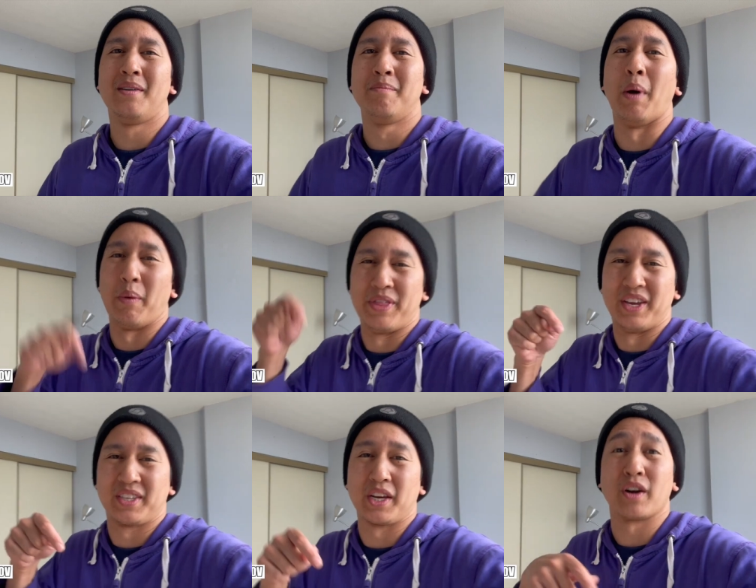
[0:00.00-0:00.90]
But with
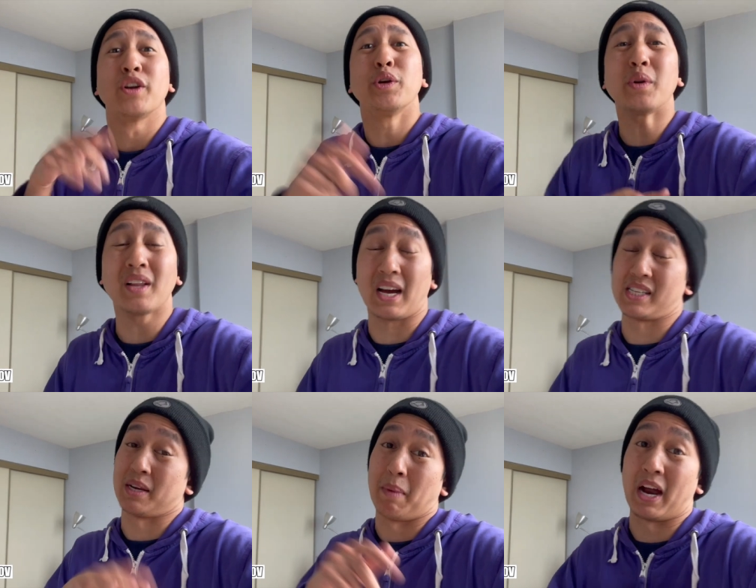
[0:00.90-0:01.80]
this year,
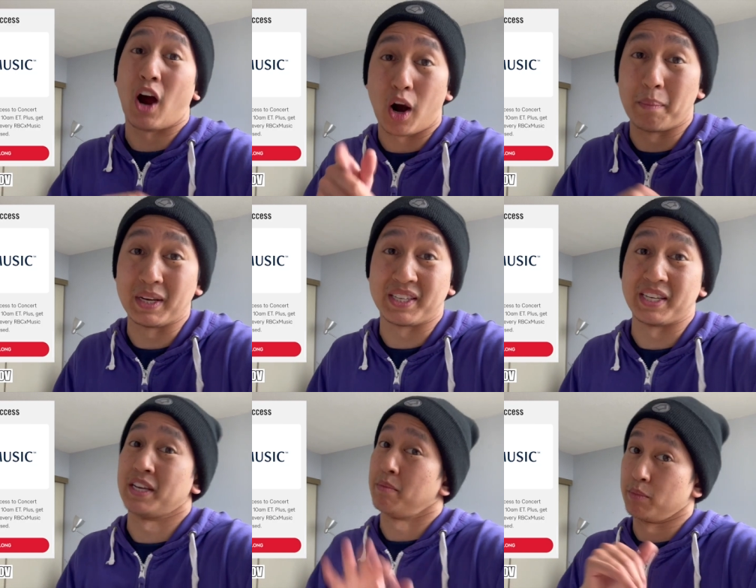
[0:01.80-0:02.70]
utilizing my
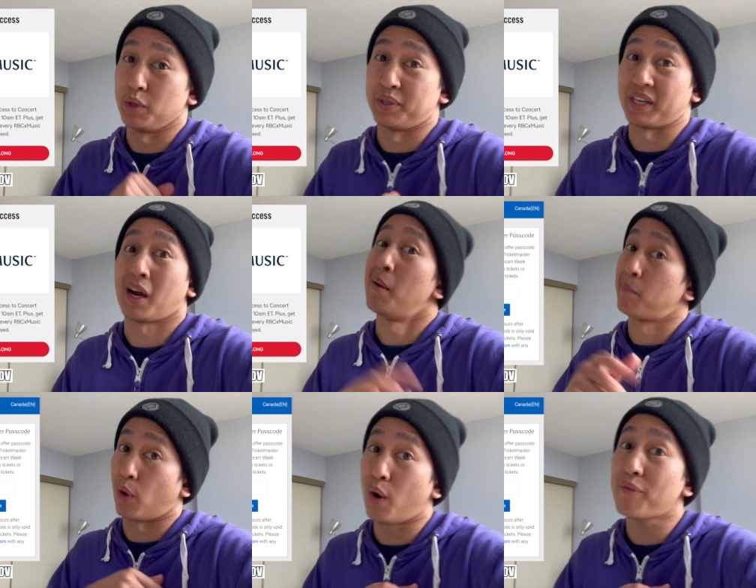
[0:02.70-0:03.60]
RBC music
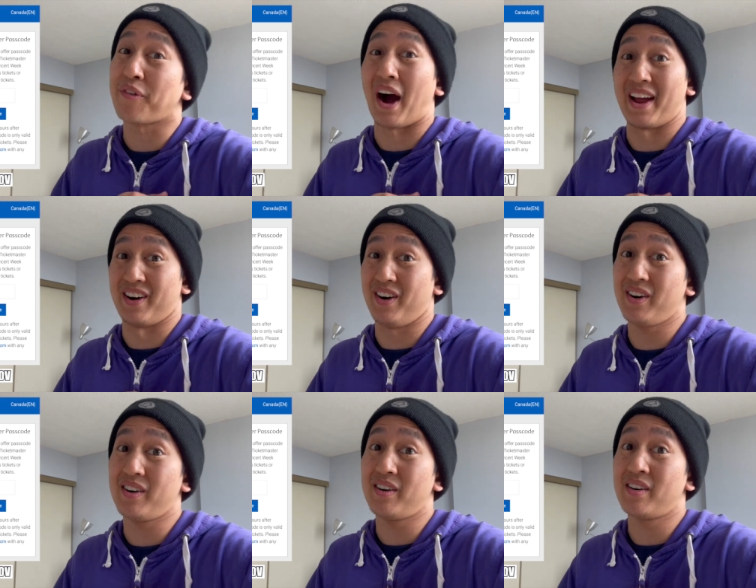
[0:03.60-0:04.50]
profile,